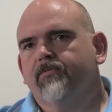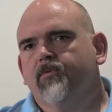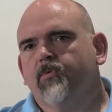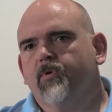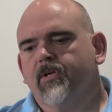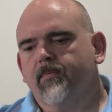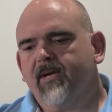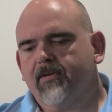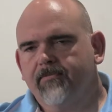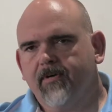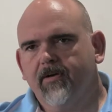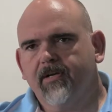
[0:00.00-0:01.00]
forward
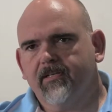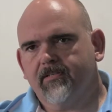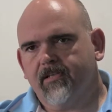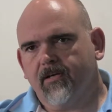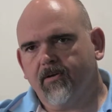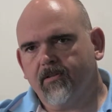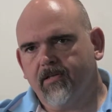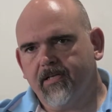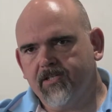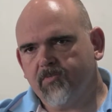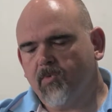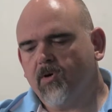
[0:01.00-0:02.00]
about focusing on the
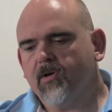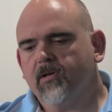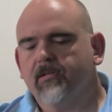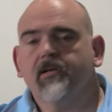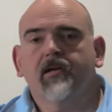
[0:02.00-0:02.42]
niche market,